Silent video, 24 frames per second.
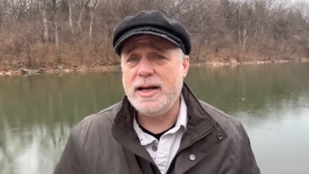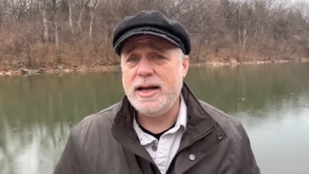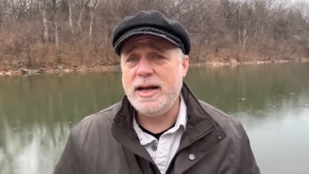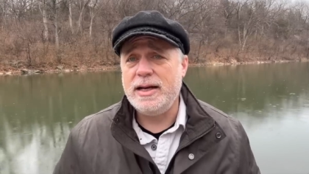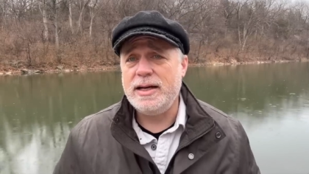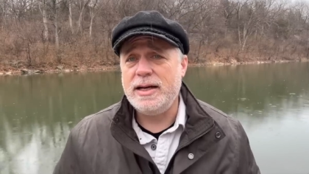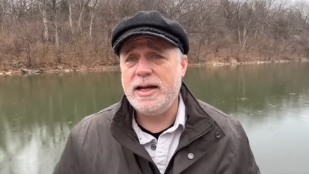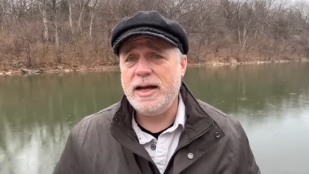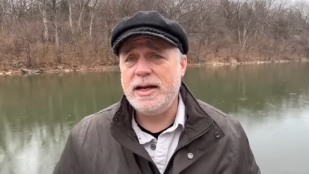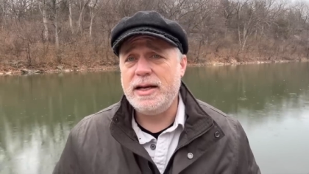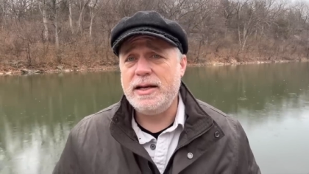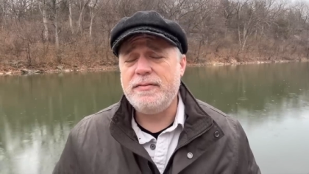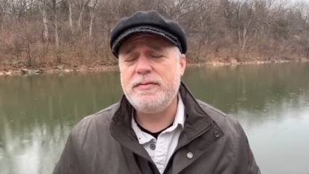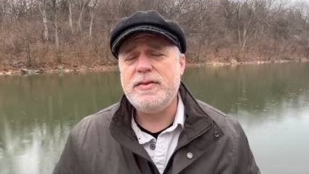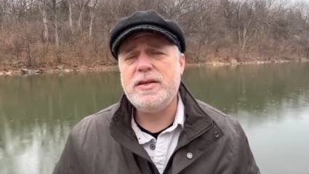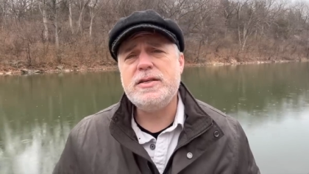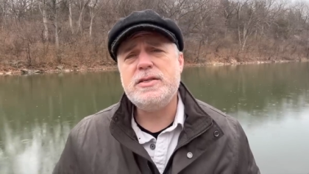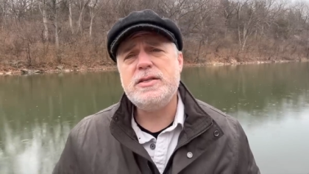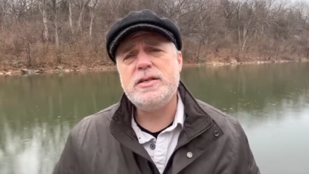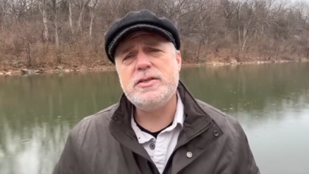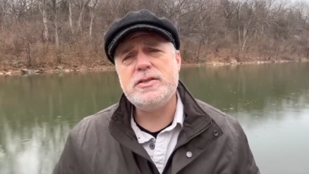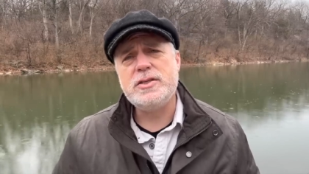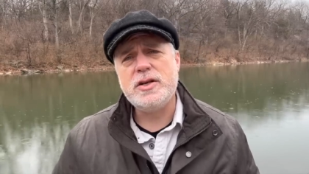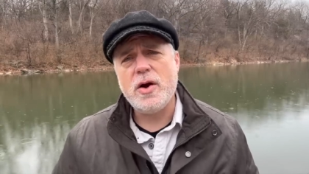And if
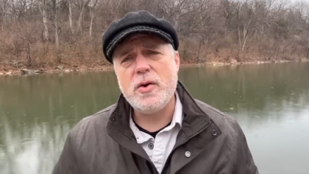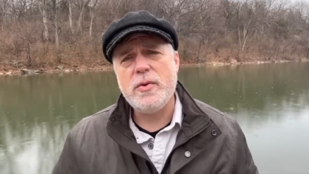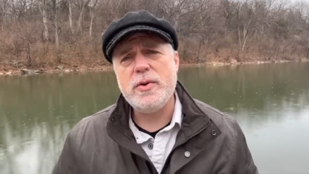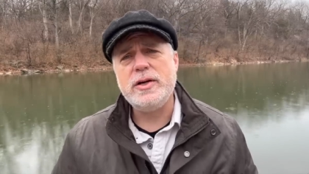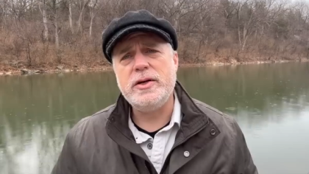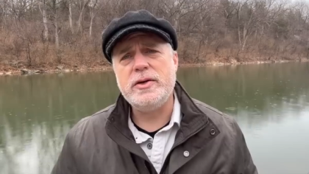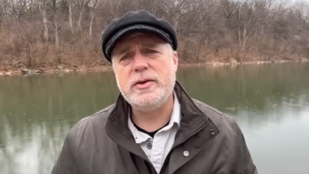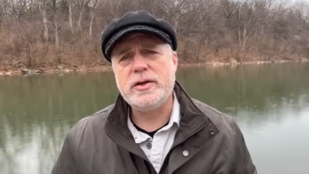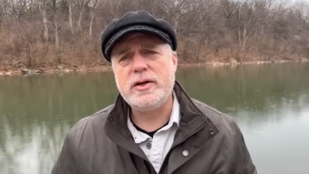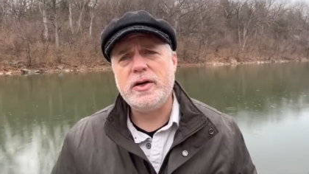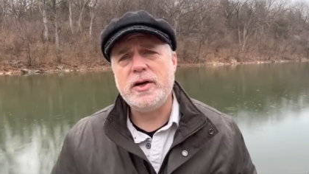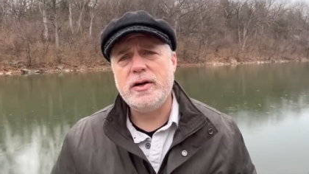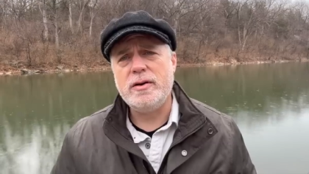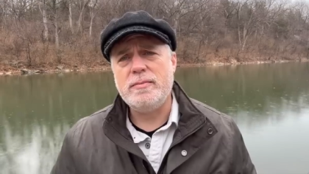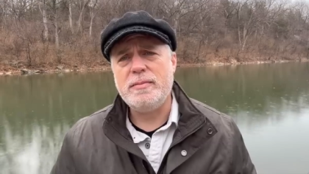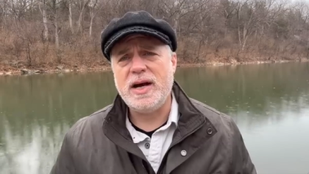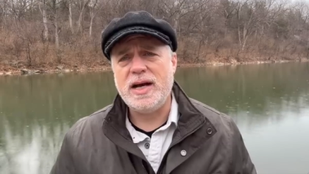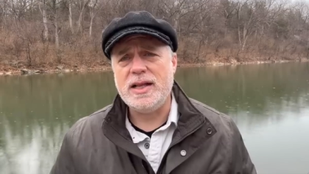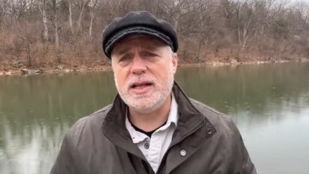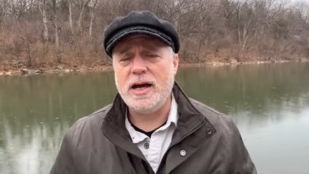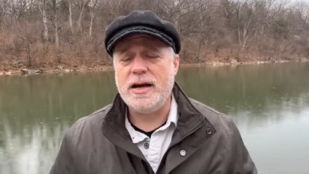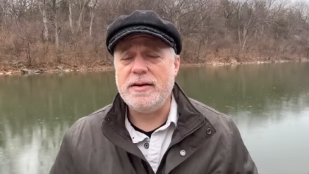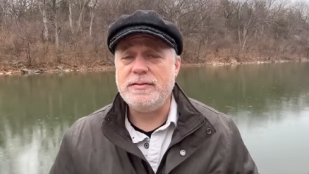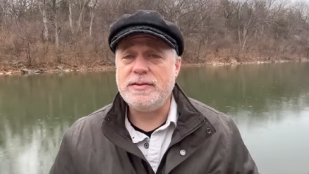this is going to occur in
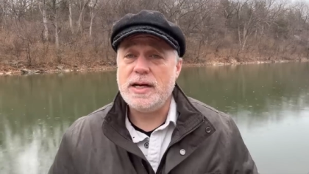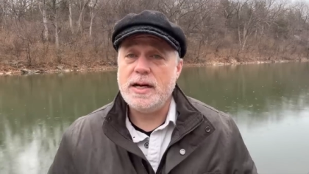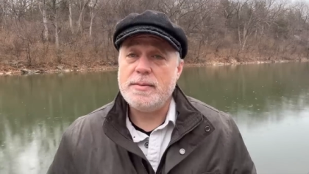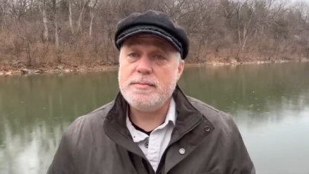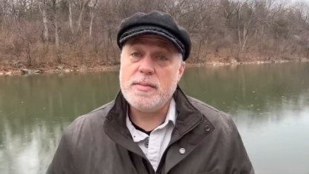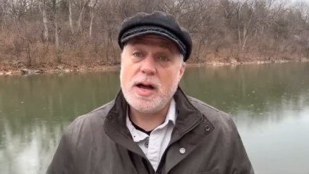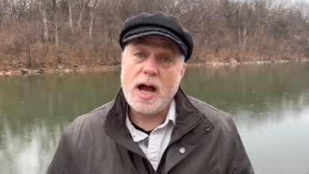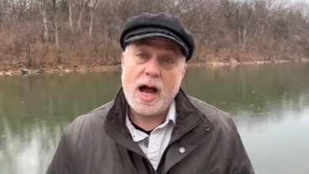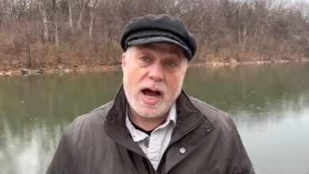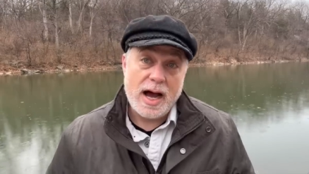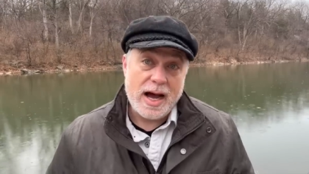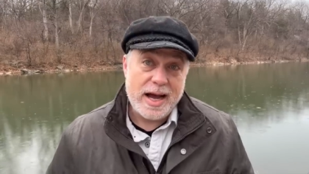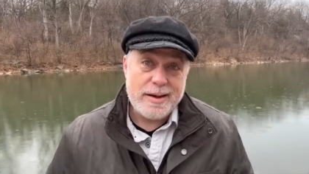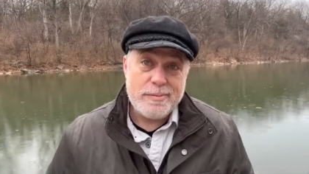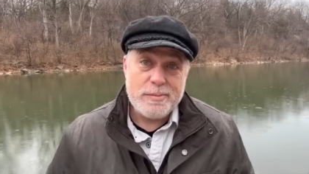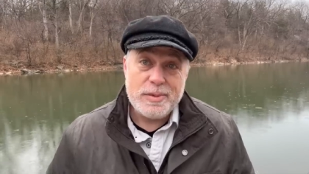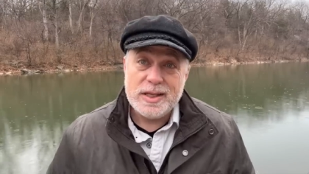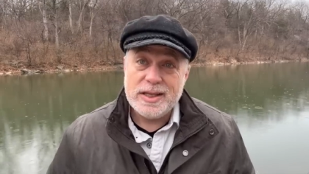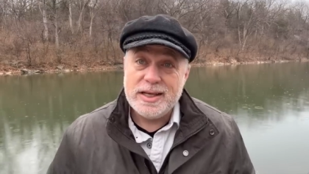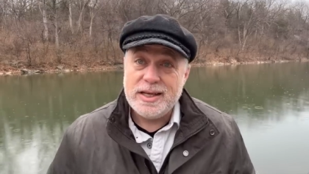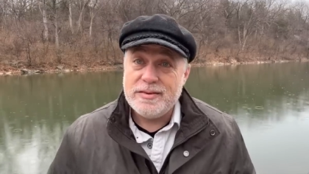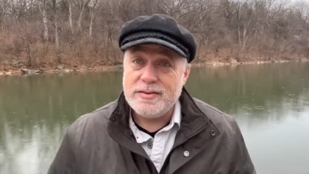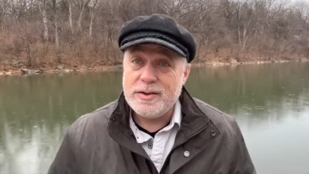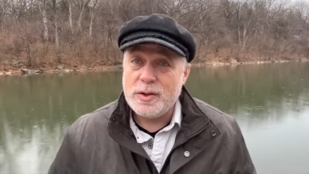my lifetime, I
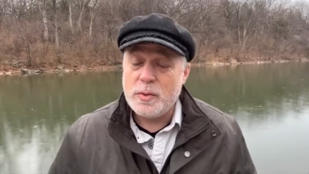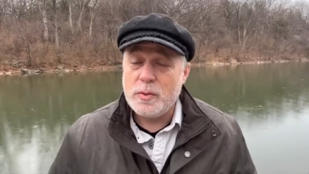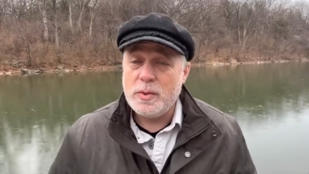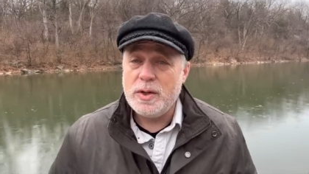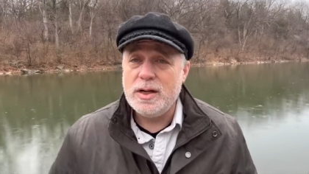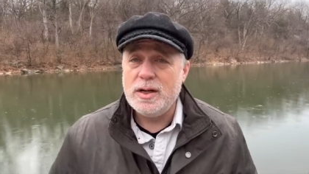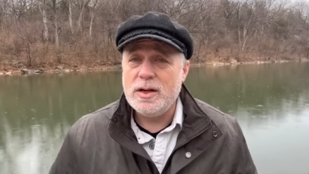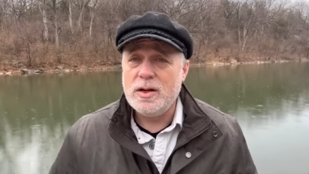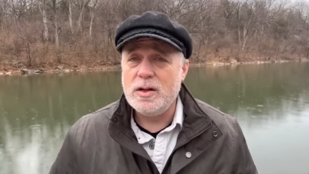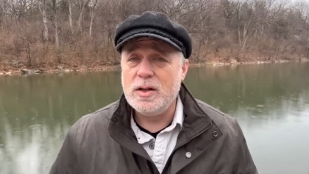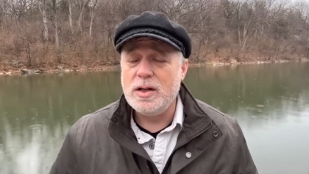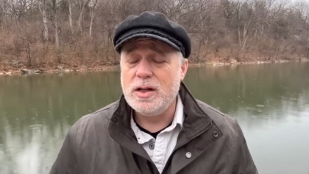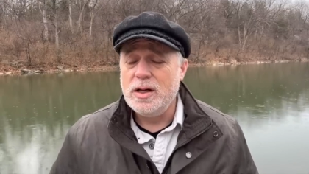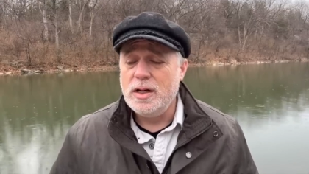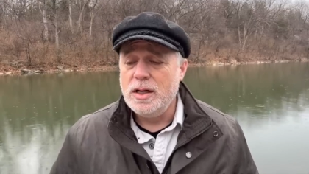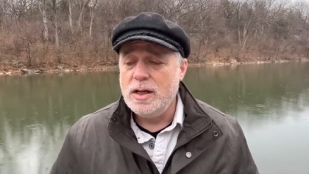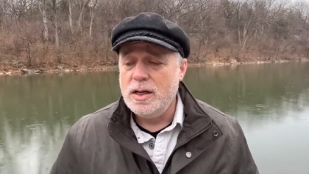believe it will.